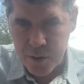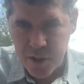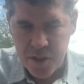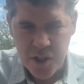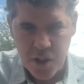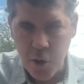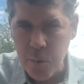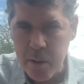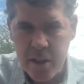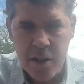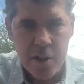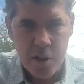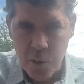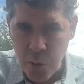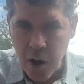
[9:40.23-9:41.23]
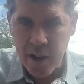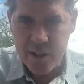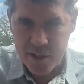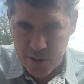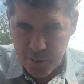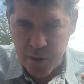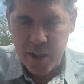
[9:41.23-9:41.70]
Just show me that you
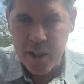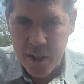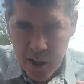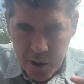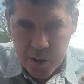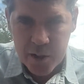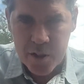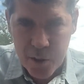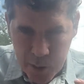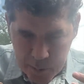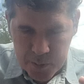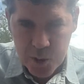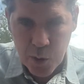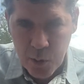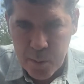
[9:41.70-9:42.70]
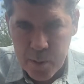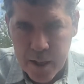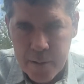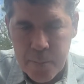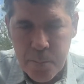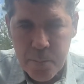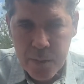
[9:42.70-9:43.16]
watched the video and you absorbed it.